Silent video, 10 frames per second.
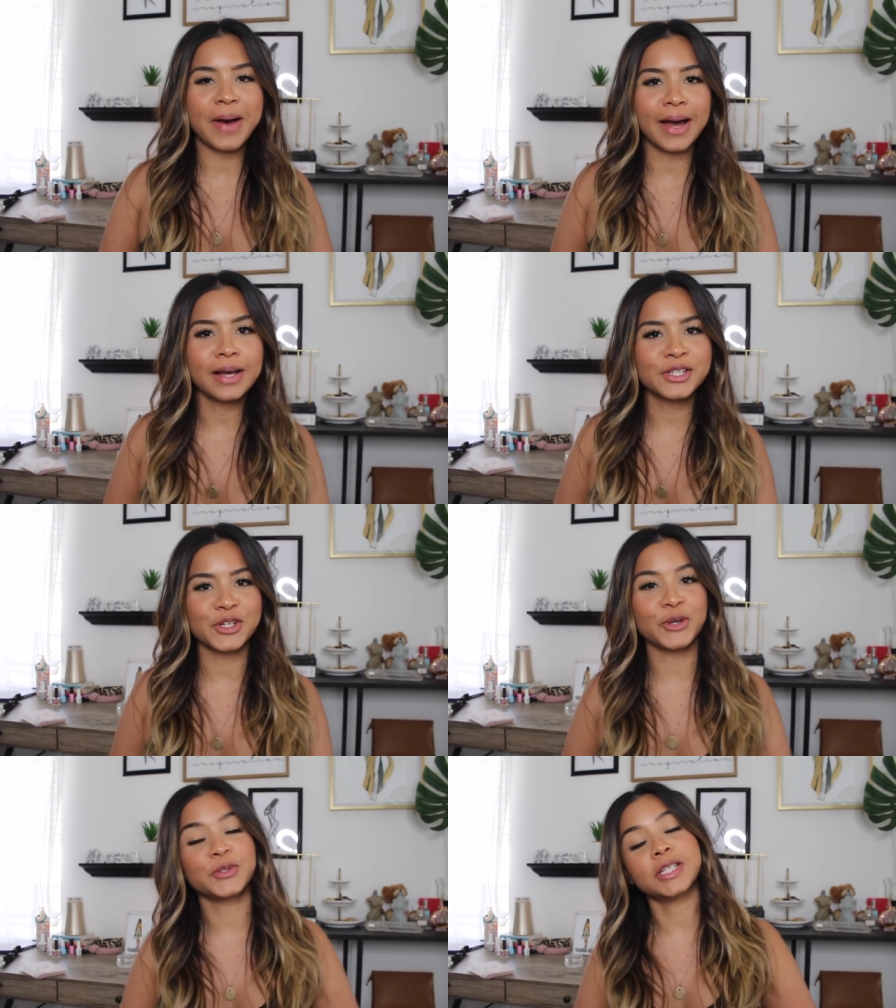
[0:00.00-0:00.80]
back.
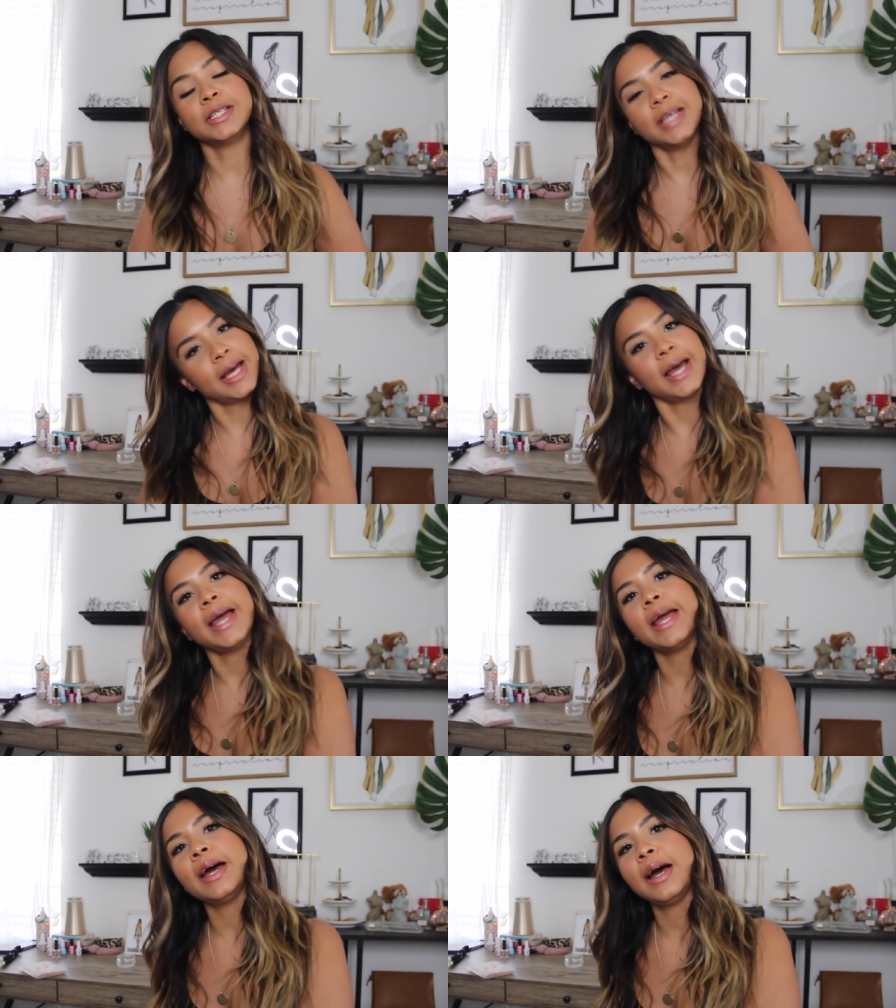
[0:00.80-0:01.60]
So
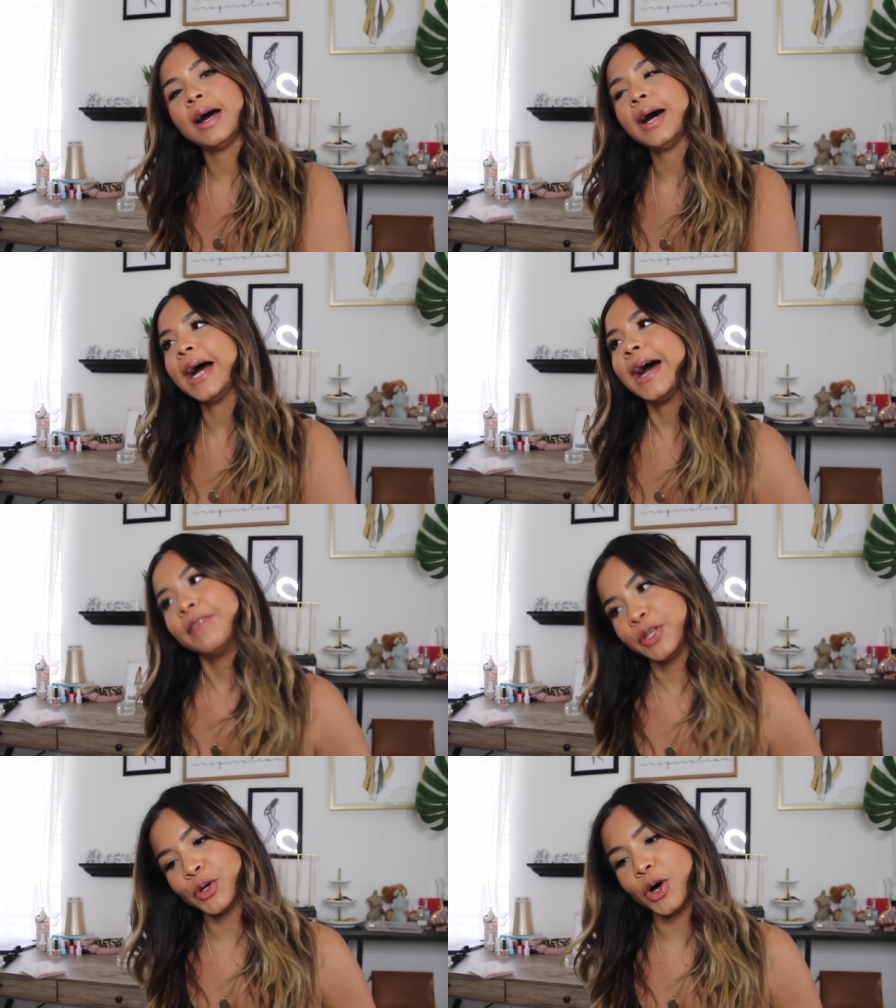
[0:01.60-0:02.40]
today I
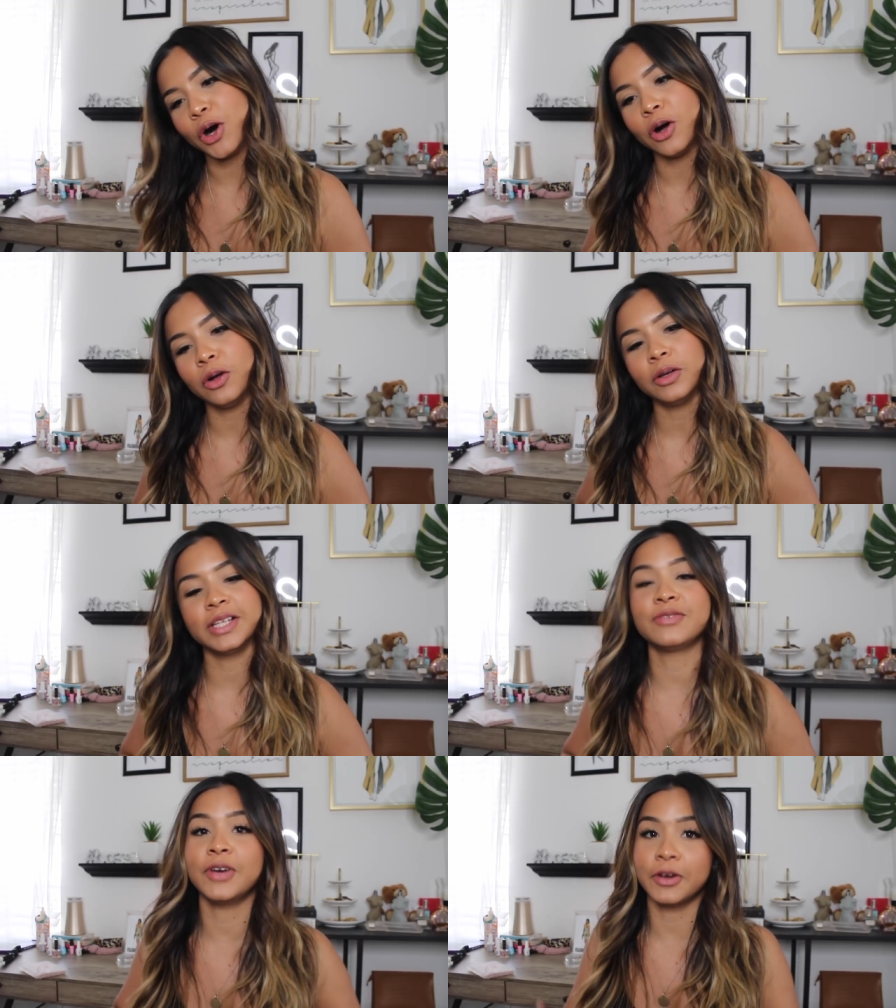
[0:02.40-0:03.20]
have a little haul.
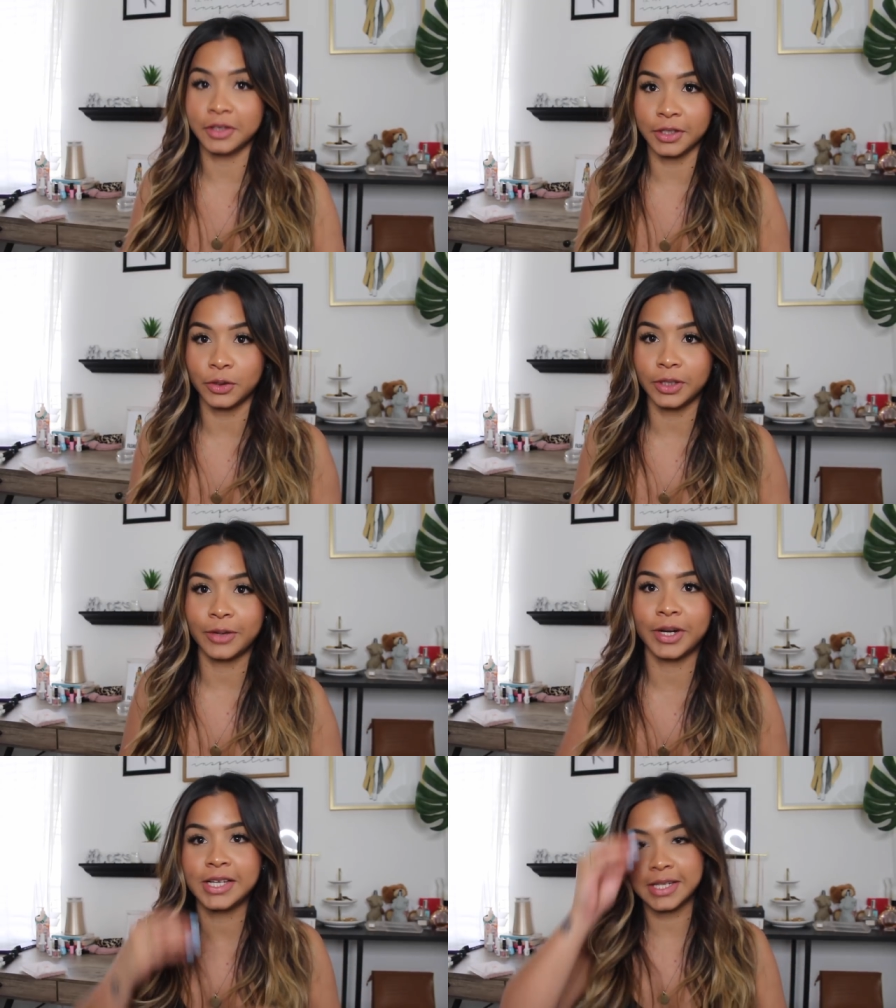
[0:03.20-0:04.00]
It's very little.
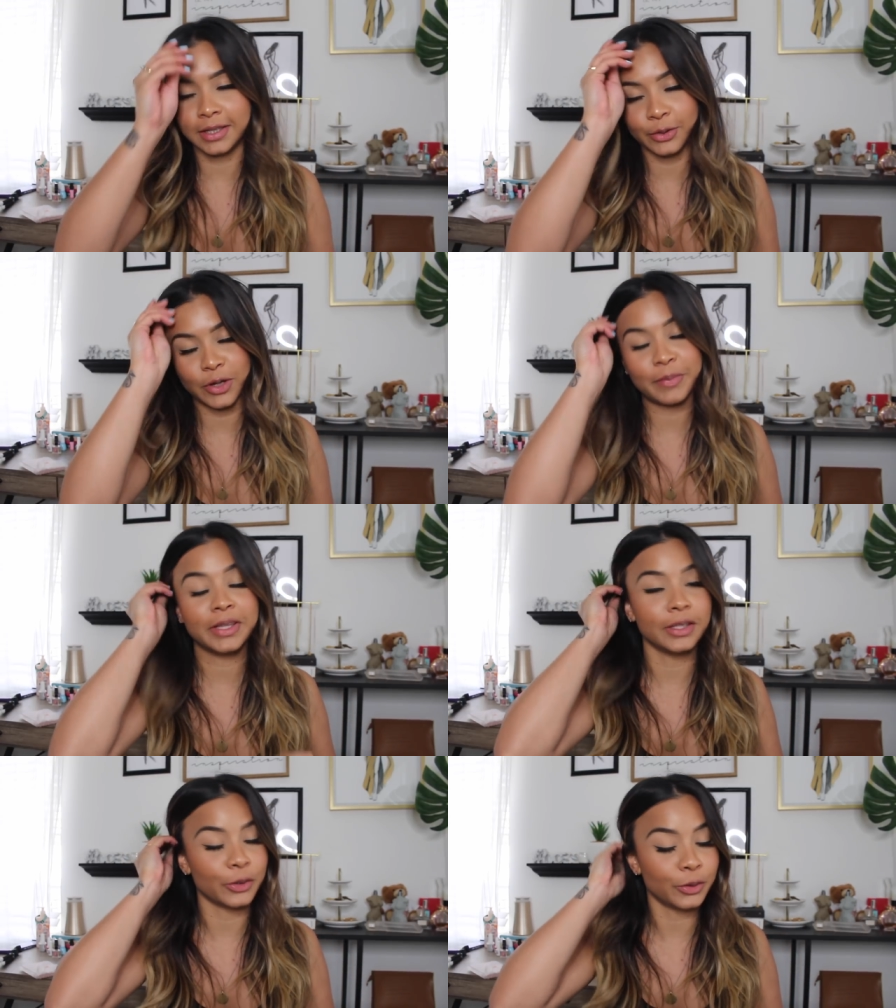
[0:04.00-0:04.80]
Like when I say little, I
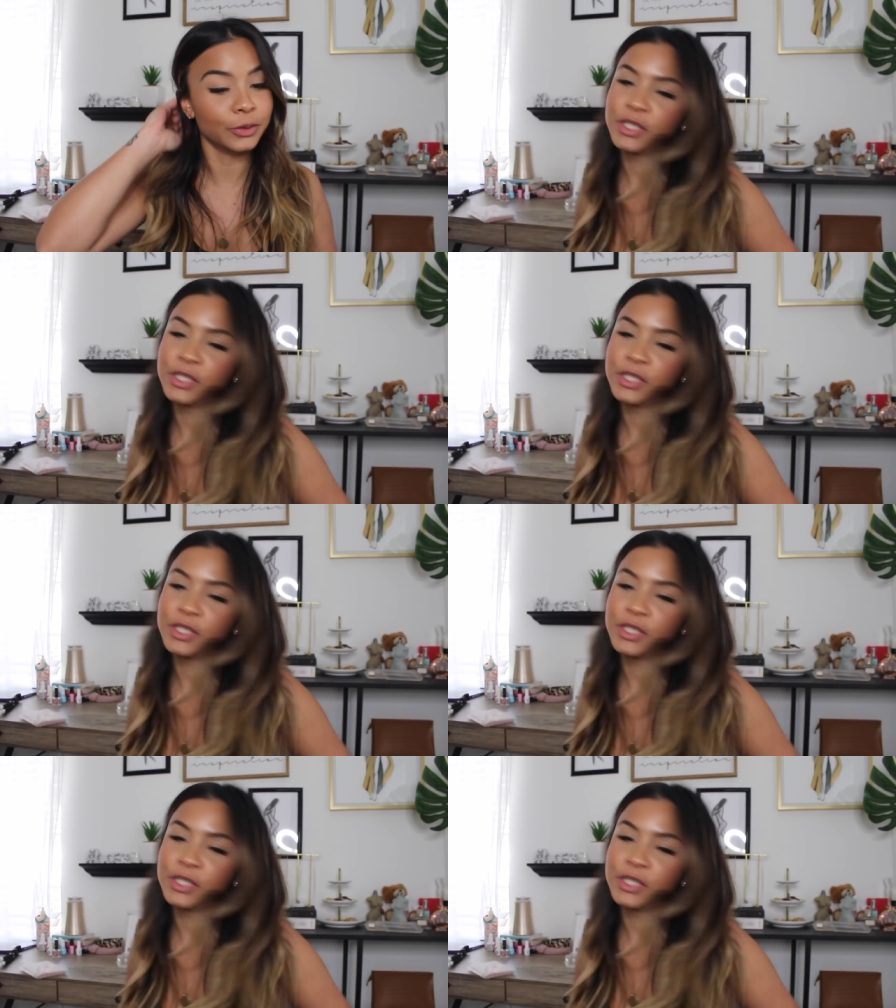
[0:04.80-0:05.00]
mean little.